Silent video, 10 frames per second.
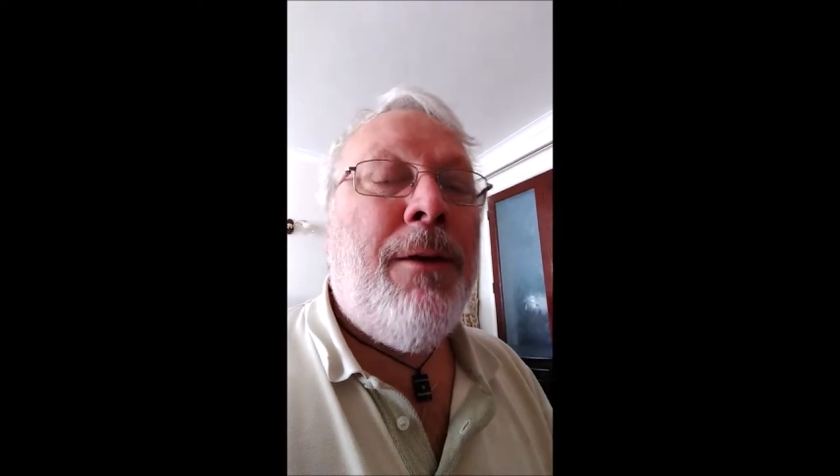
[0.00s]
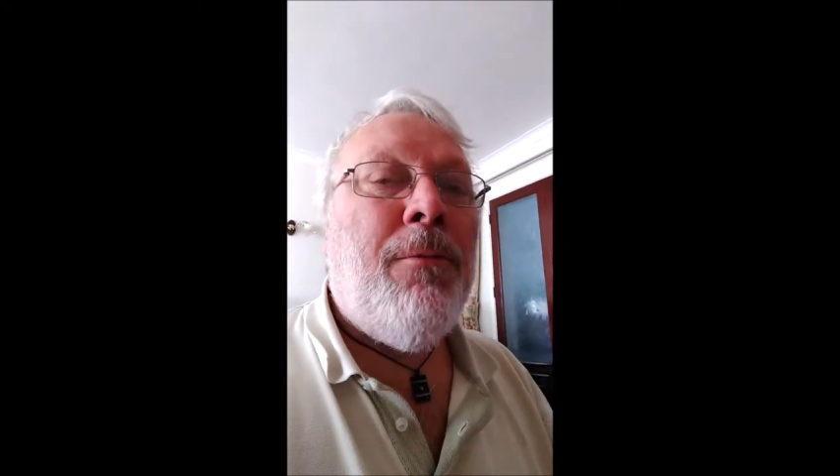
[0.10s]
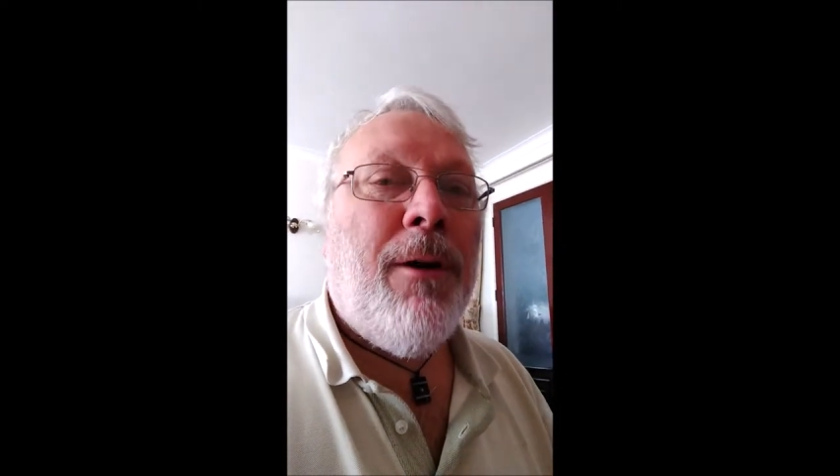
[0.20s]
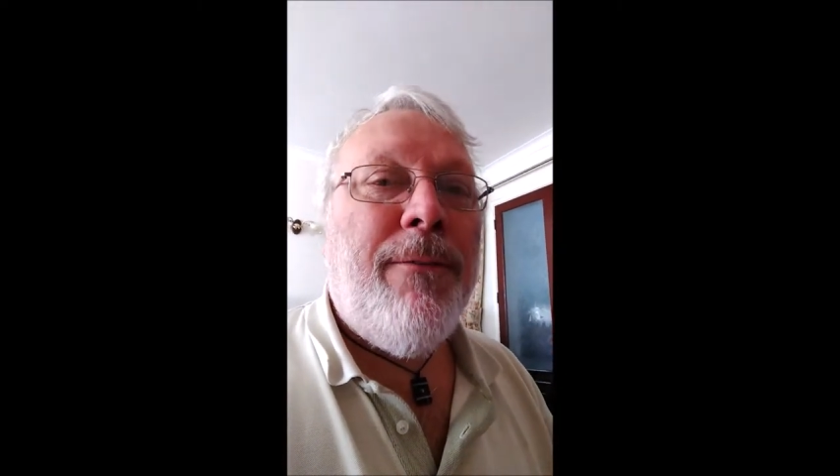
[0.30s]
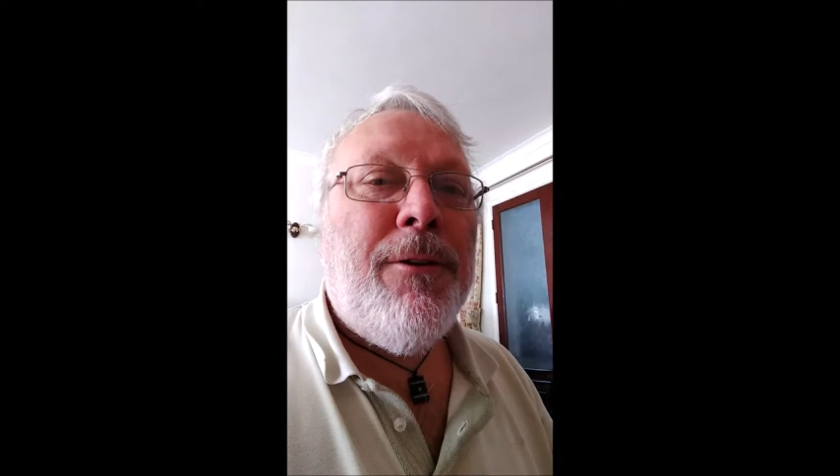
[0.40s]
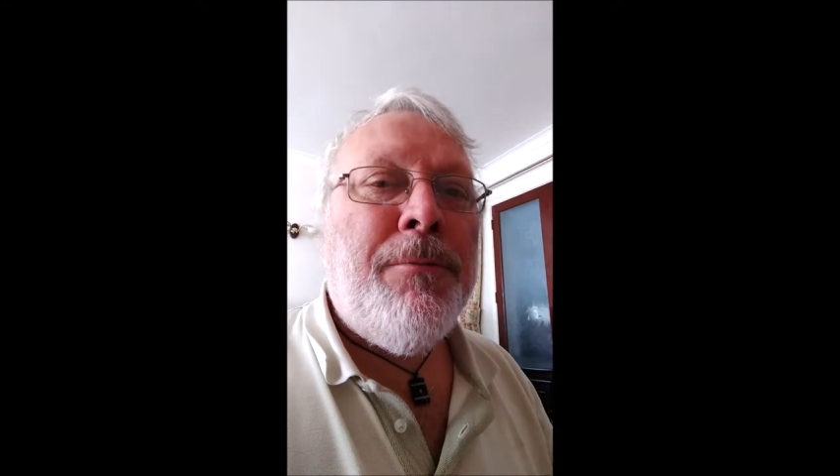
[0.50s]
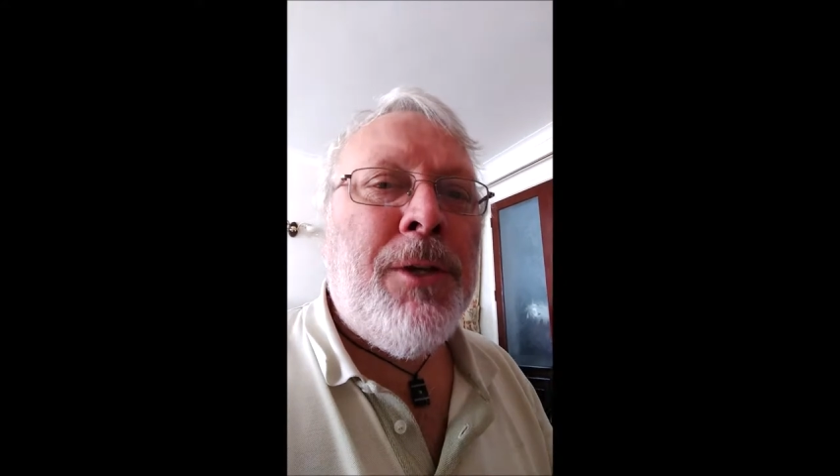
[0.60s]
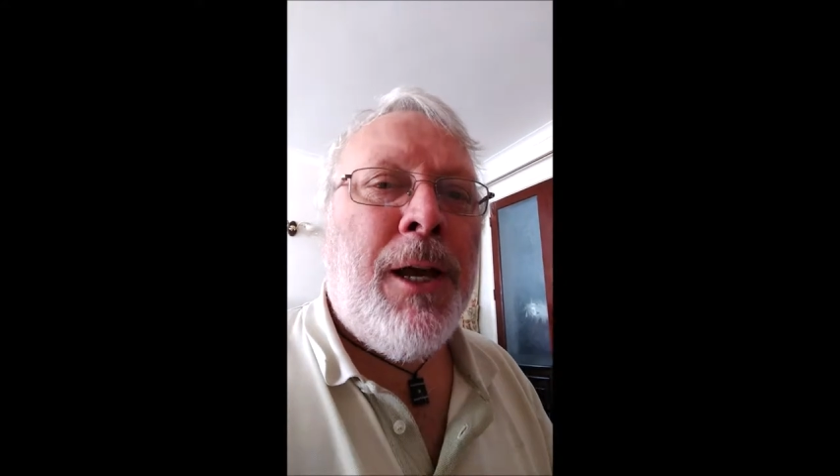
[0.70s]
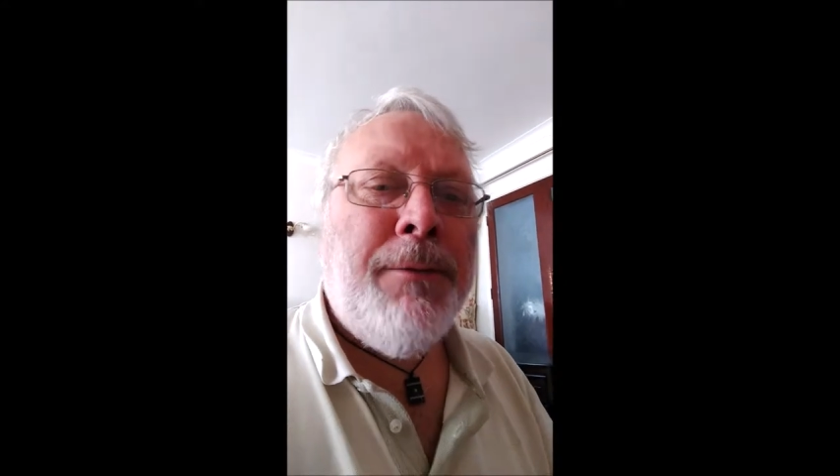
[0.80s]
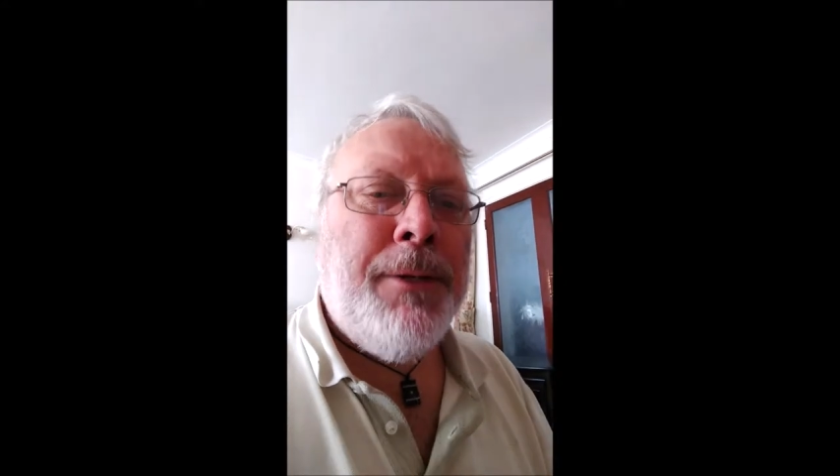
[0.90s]
Wife comes
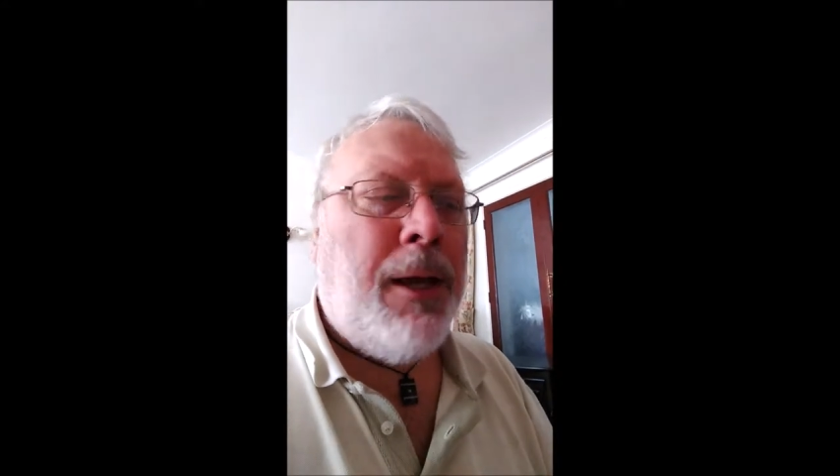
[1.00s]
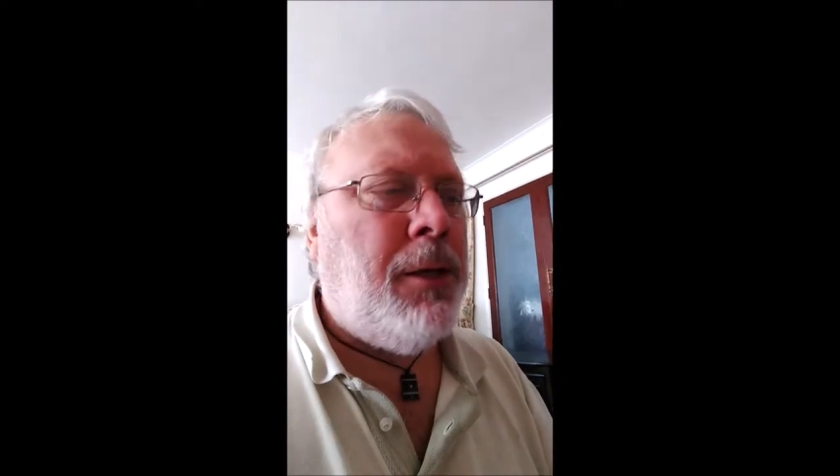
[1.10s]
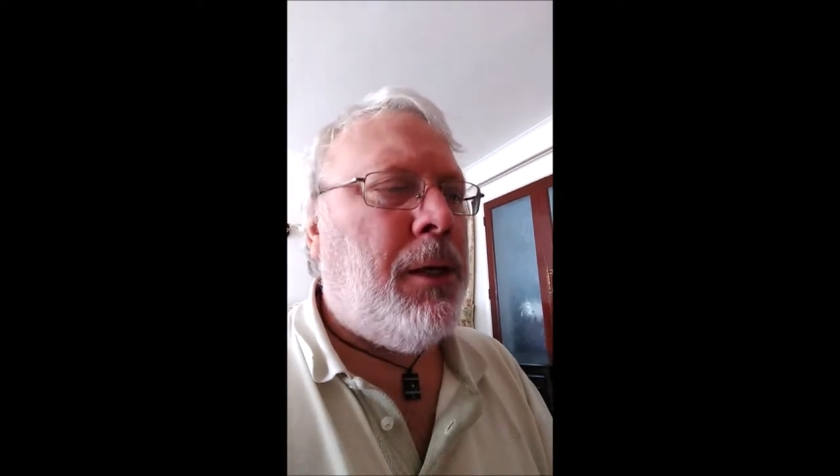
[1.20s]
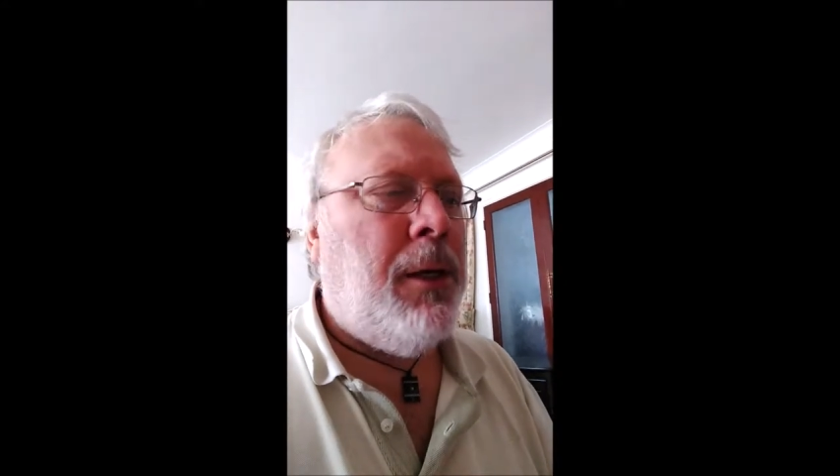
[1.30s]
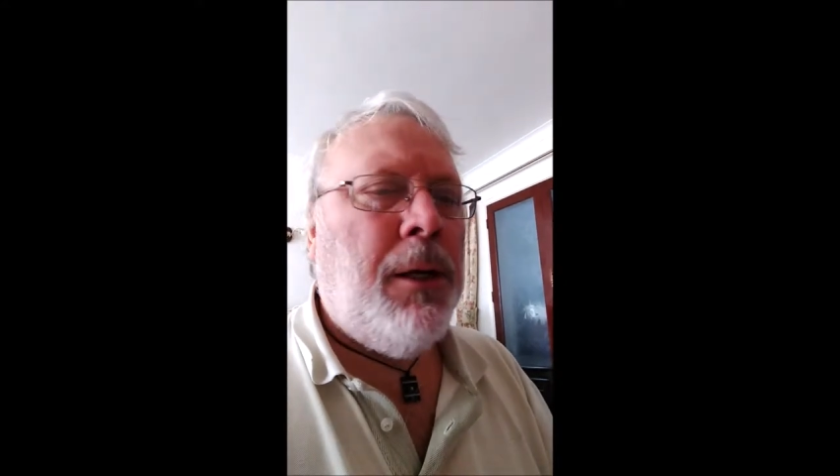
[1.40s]
home, goes,